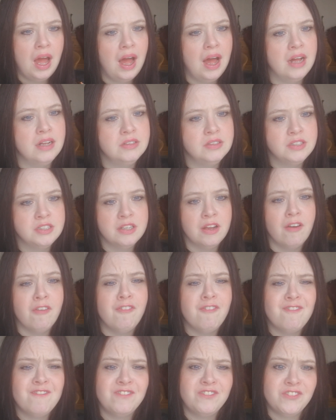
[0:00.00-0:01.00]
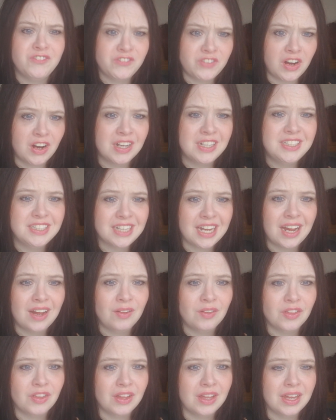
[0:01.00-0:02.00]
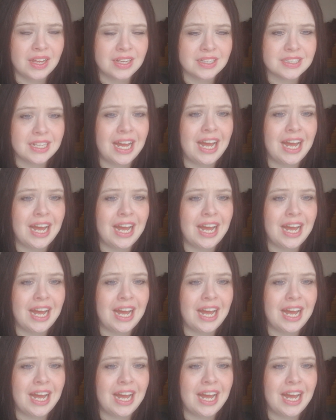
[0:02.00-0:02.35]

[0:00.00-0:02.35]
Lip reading: and find out things,